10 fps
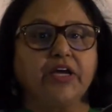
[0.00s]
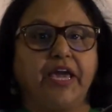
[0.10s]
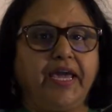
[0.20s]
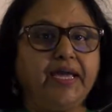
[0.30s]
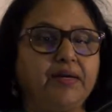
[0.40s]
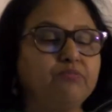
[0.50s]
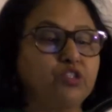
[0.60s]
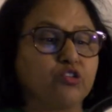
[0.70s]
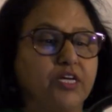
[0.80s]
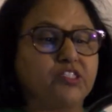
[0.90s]
came
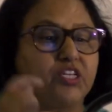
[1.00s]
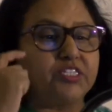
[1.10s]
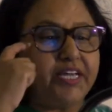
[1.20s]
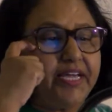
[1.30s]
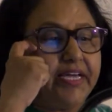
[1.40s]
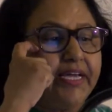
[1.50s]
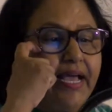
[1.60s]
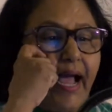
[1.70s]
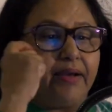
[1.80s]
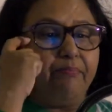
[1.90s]
to the city,
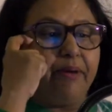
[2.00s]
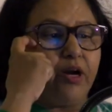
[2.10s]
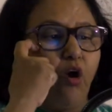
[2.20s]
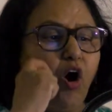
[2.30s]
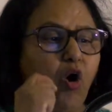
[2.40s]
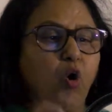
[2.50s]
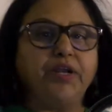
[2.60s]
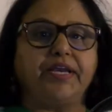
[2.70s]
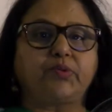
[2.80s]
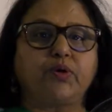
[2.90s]
and behold,
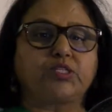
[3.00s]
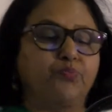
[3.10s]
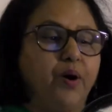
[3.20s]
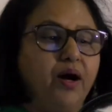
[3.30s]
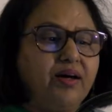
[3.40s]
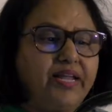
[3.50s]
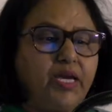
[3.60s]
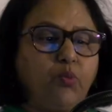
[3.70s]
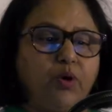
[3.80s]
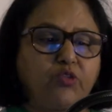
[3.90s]
it was
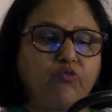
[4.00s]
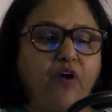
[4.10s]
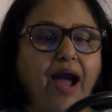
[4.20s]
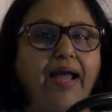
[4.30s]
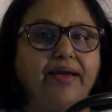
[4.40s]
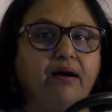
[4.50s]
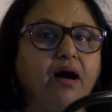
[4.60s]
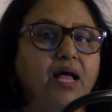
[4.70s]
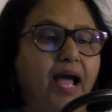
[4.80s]
burning with fire,